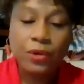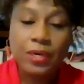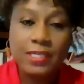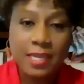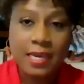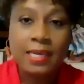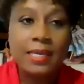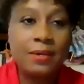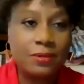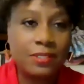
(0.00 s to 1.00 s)
stories
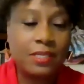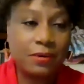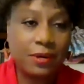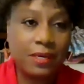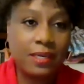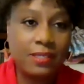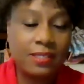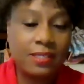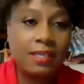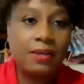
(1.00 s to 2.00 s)
that heal
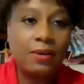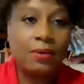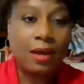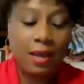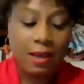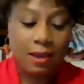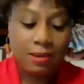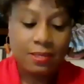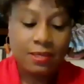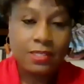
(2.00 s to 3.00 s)
series,
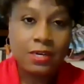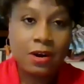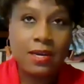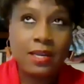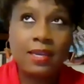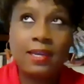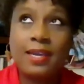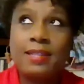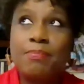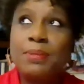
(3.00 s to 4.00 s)

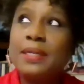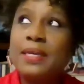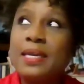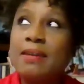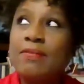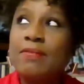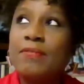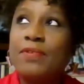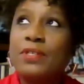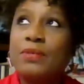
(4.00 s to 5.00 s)
starting, I
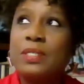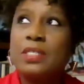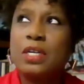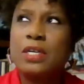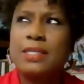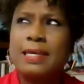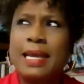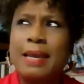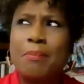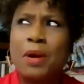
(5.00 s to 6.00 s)
believe the first one
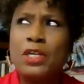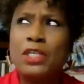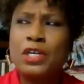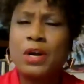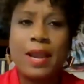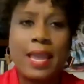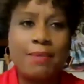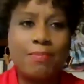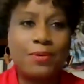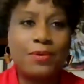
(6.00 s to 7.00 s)
starts in March
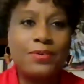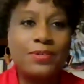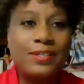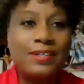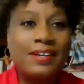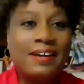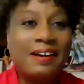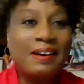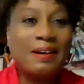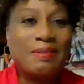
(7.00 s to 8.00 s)
or April.
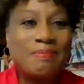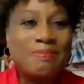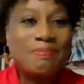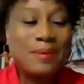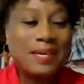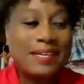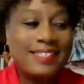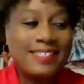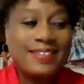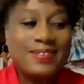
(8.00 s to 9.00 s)

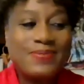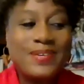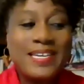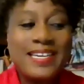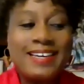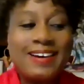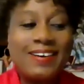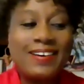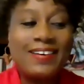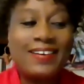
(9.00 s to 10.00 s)
But
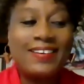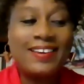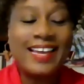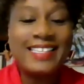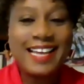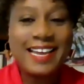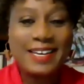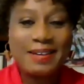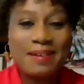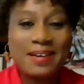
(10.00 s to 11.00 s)
we are
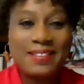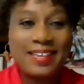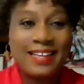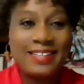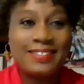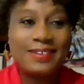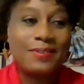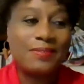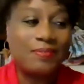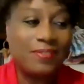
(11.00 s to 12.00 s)
excited about that.
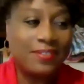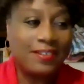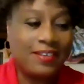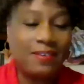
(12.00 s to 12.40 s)
So,